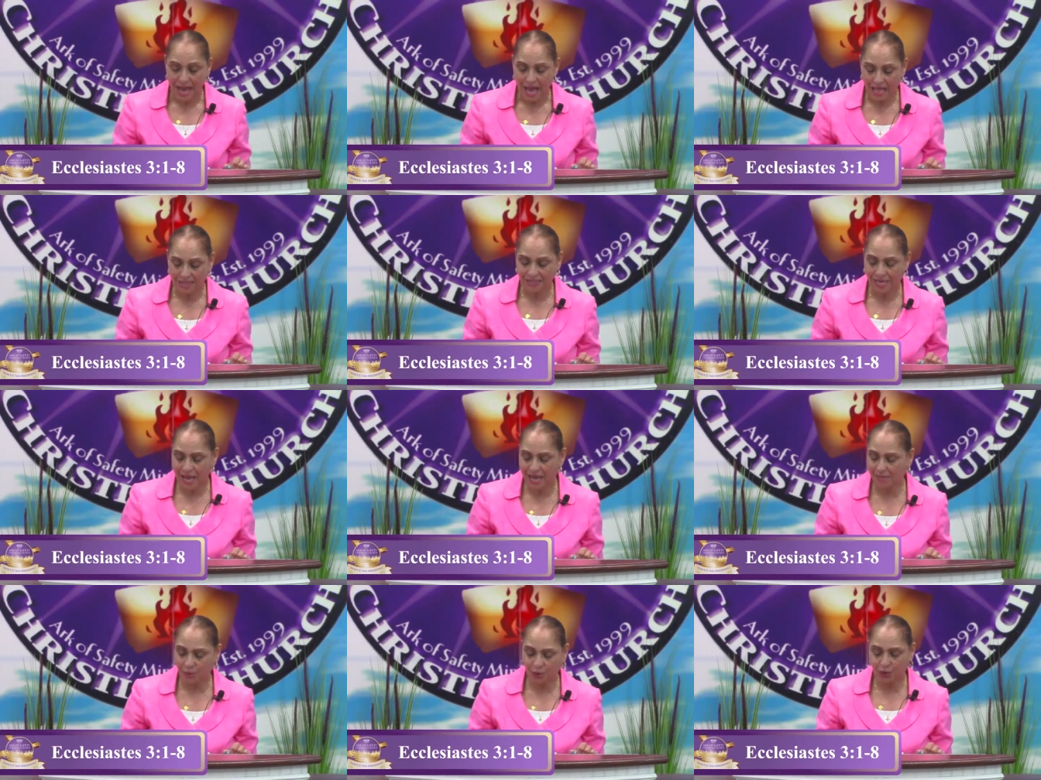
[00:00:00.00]
a
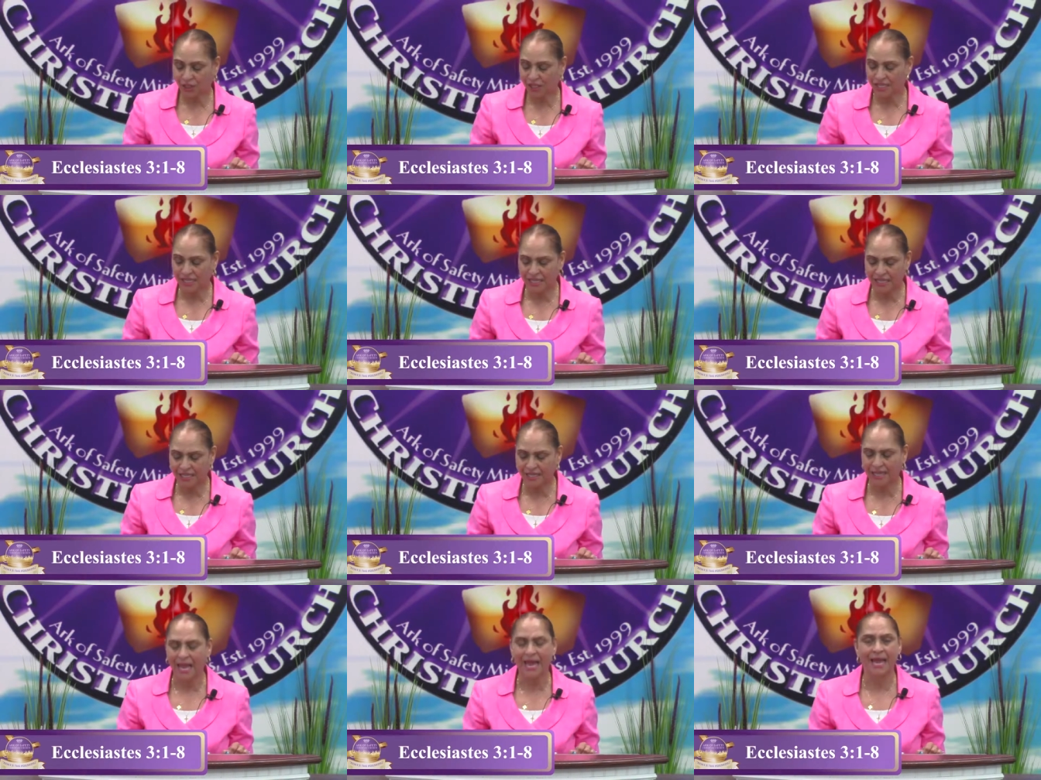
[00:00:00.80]
time to
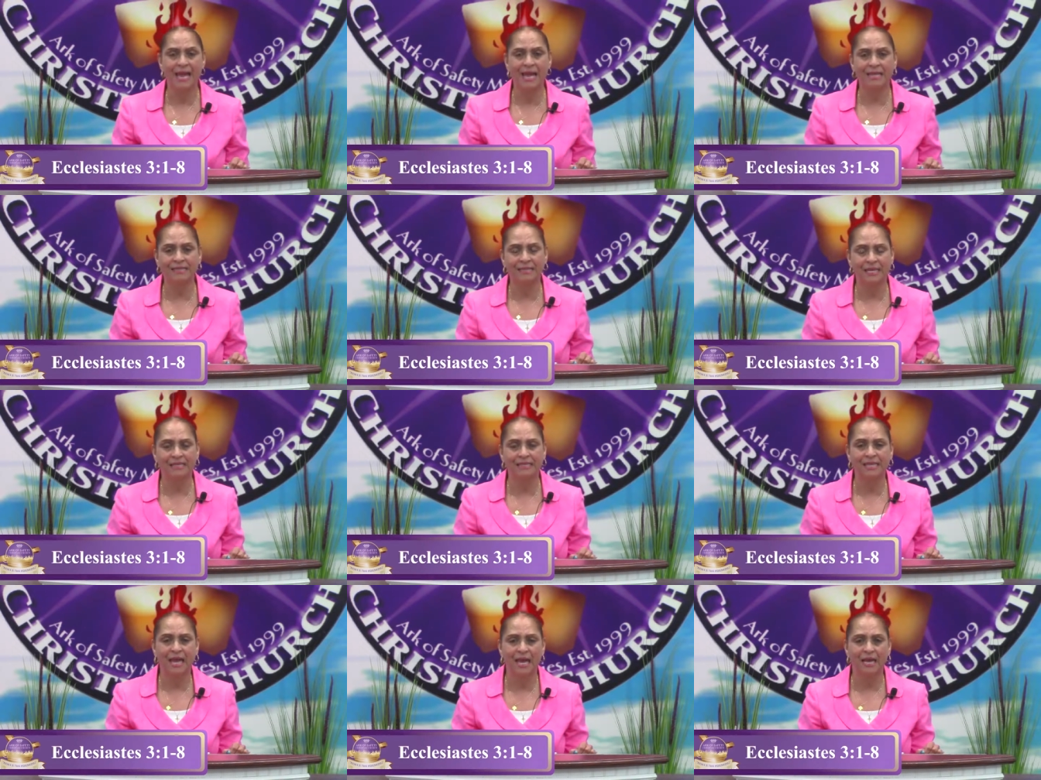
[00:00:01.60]
kill and a
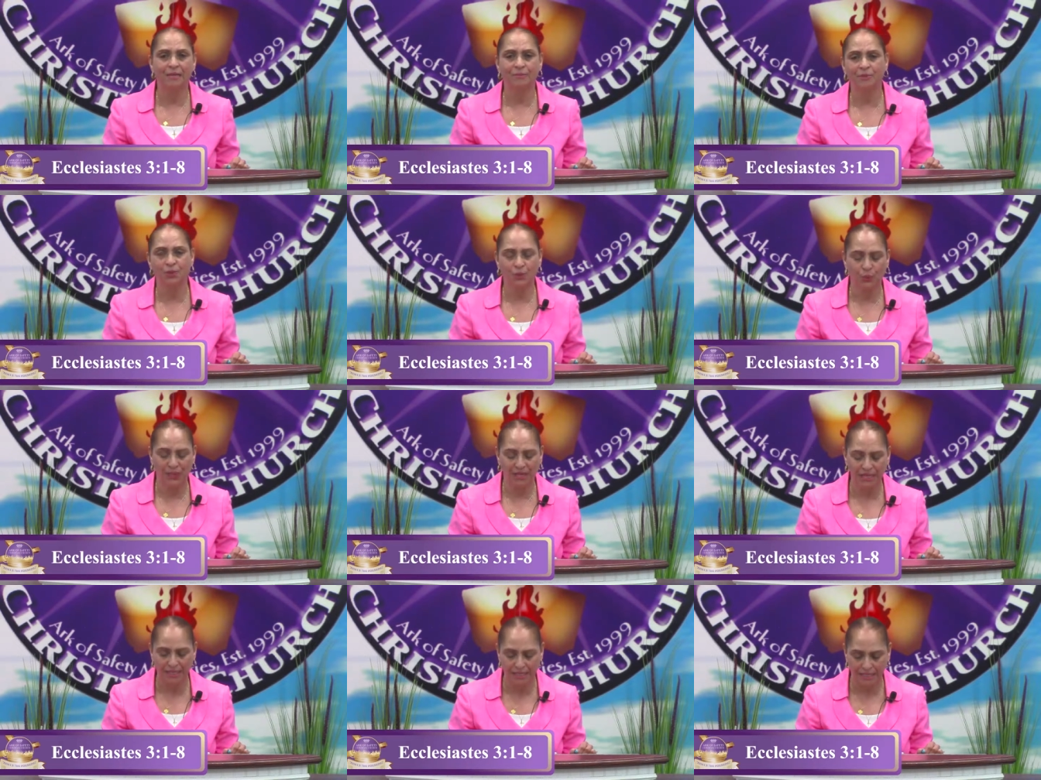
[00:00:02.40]
time to
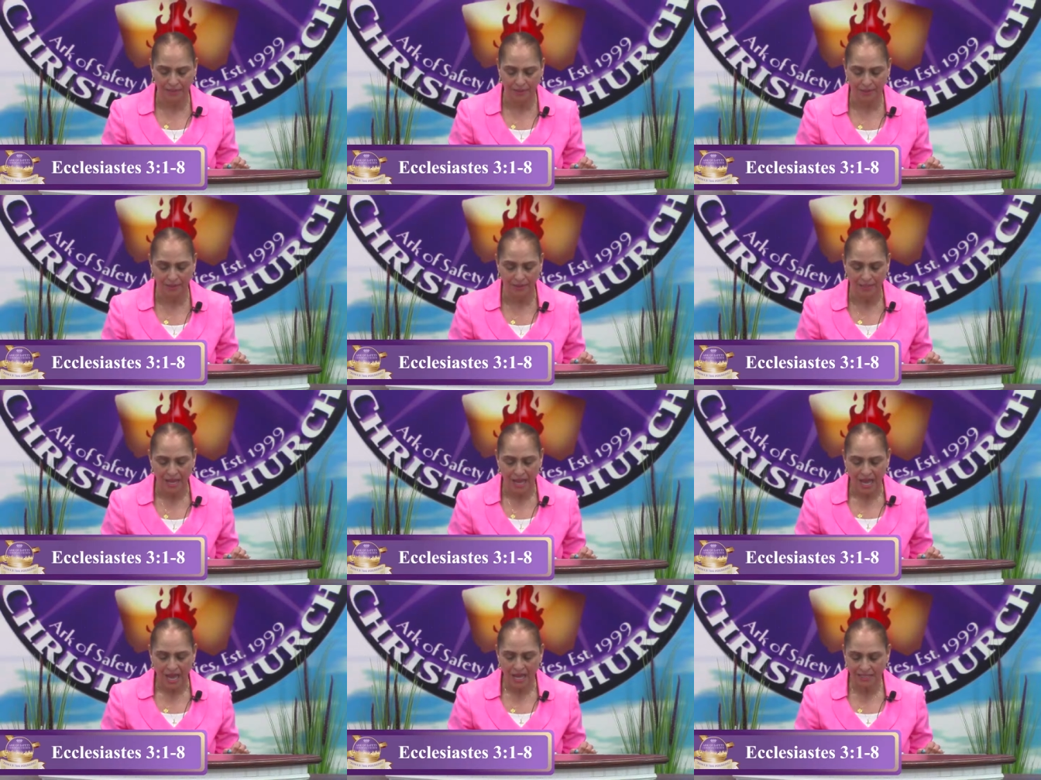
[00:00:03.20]
heal,
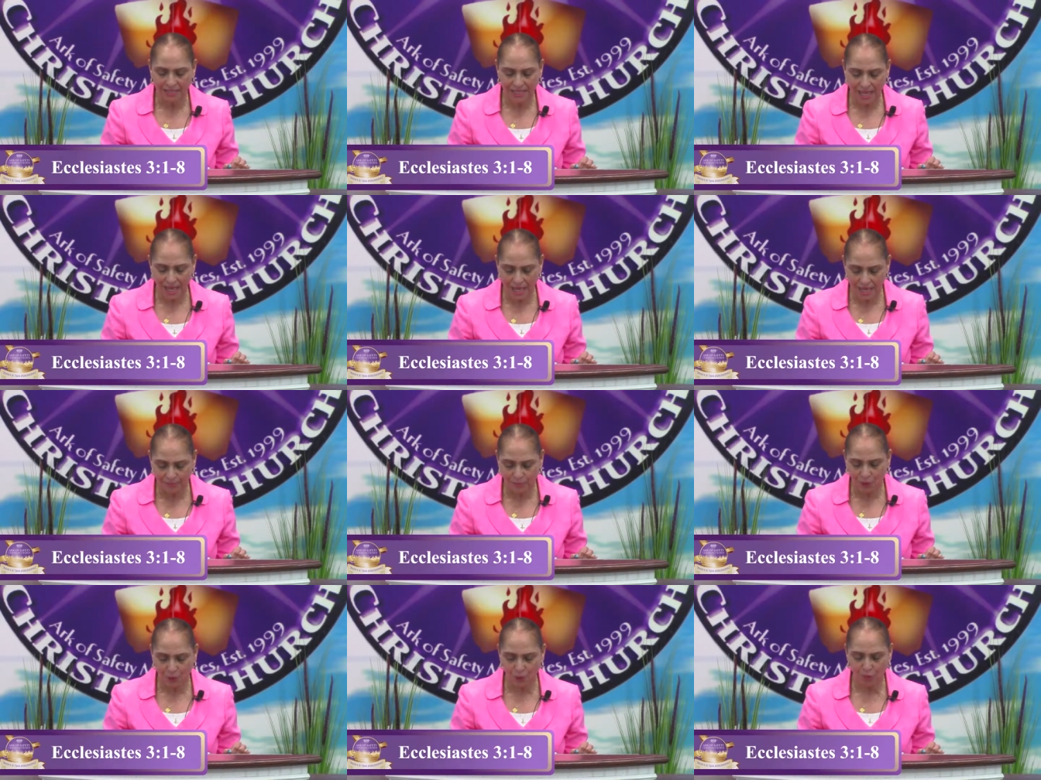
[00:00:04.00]
a
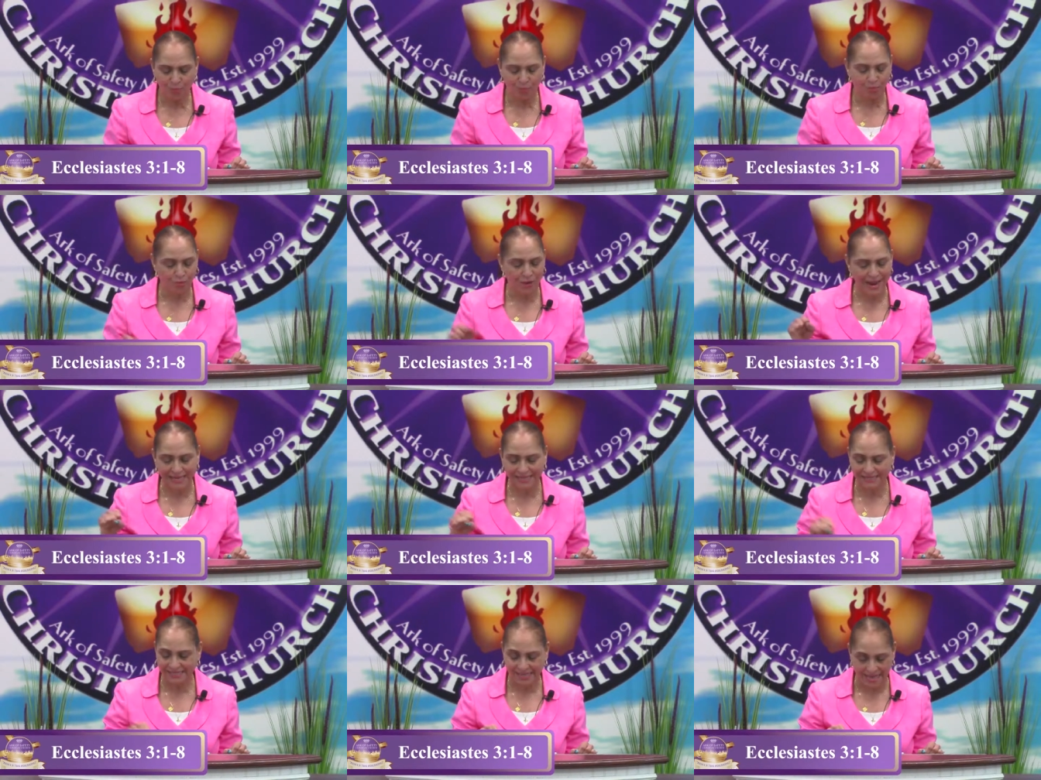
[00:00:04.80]
time to
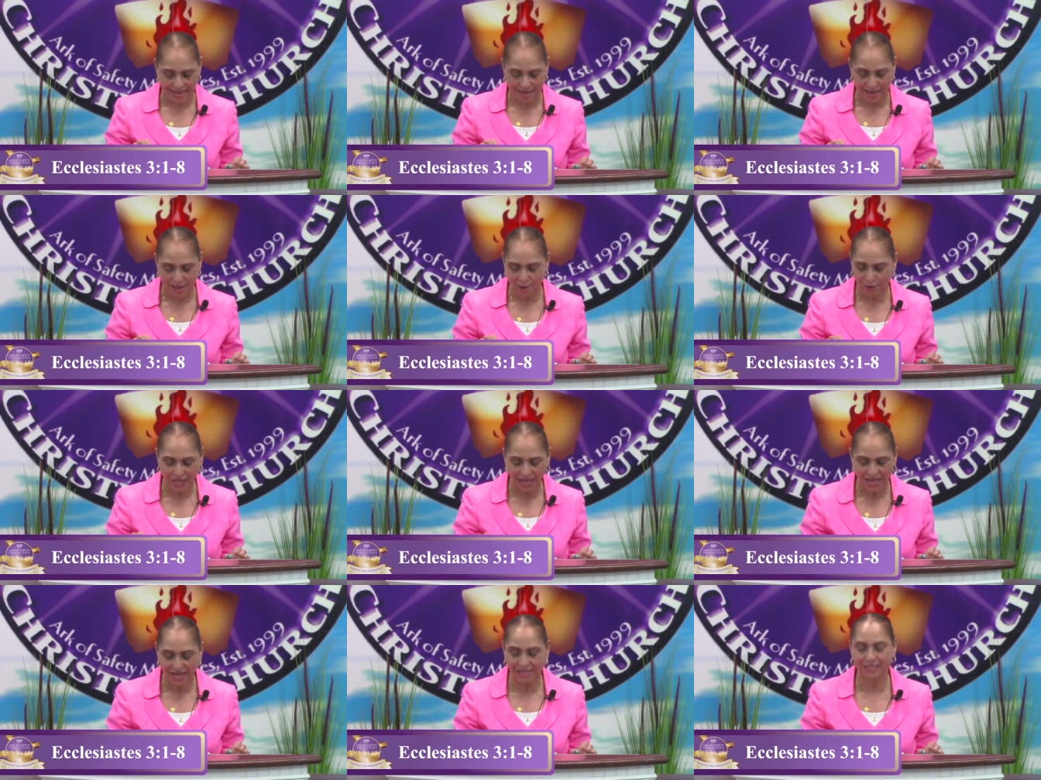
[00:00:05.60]
break down
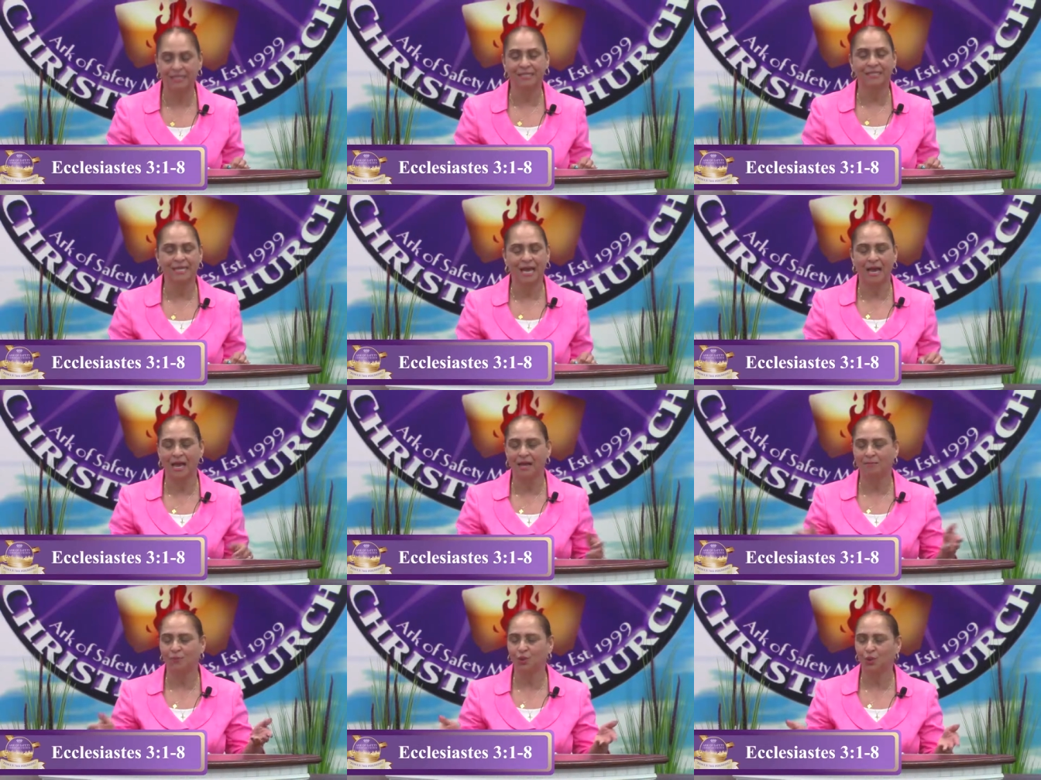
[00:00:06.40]
and a
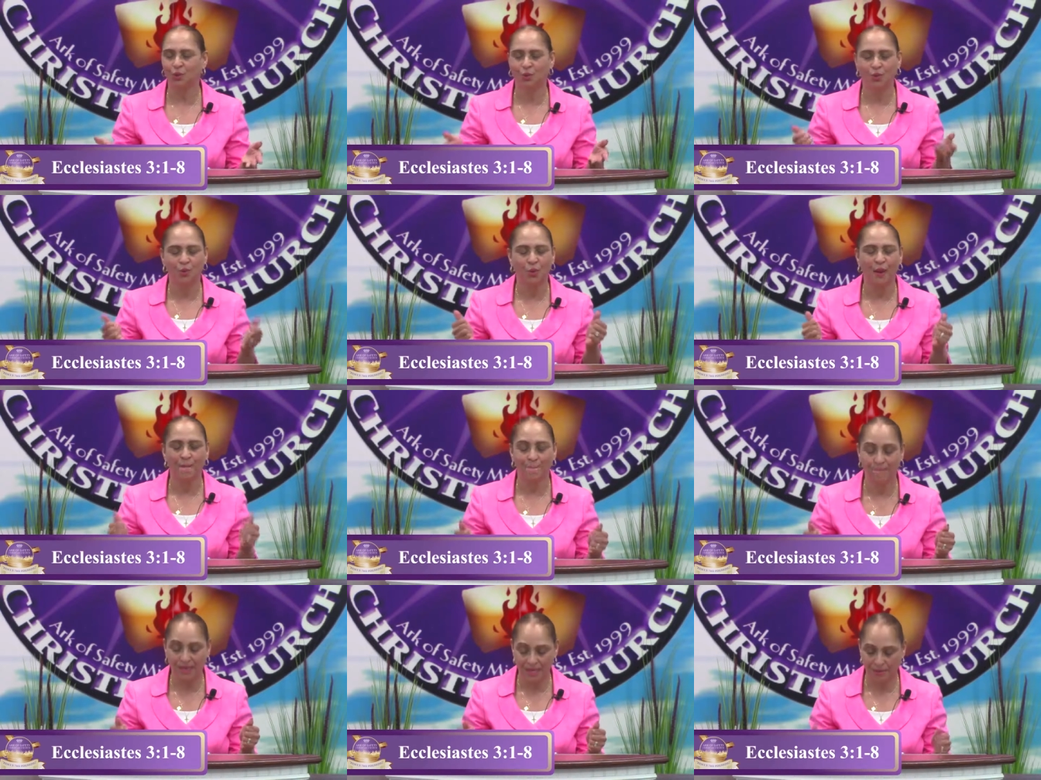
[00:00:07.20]
time to
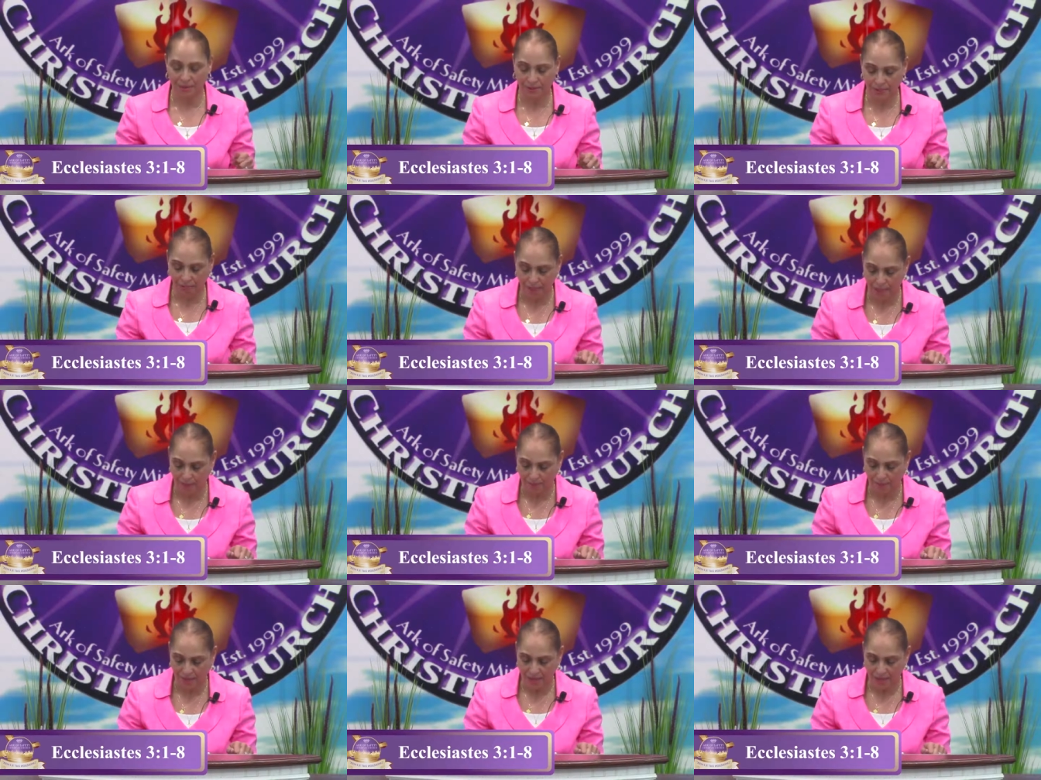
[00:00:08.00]
build up,